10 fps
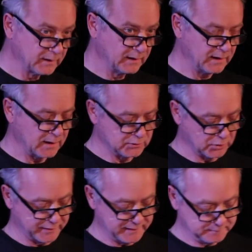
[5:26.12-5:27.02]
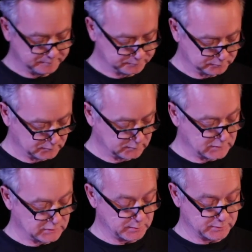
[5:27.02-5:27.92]
Hello, Johnny.
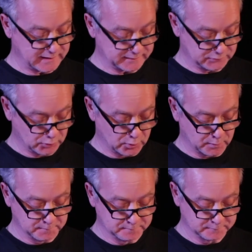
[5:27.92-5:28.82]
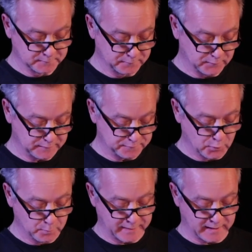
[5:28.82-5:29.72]
She was at the door, fully
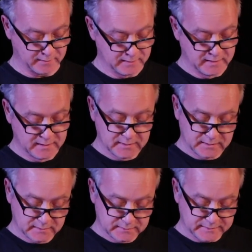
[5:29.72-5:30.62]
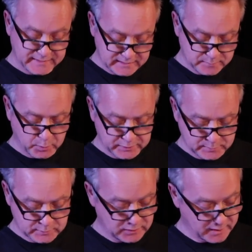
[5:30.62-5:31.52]
formed now. The naked body
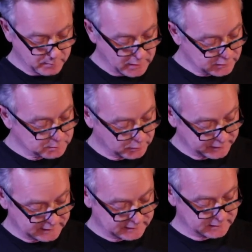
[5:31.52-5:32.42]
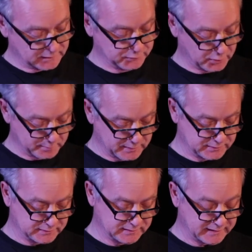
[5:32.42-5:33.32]
was like most bodies,
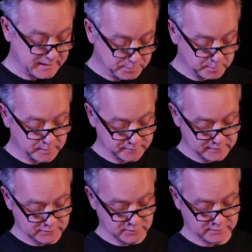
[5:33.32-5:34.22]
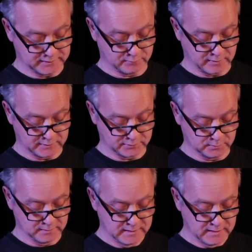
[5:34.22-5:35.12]
anonymous, capable of inducing arousal.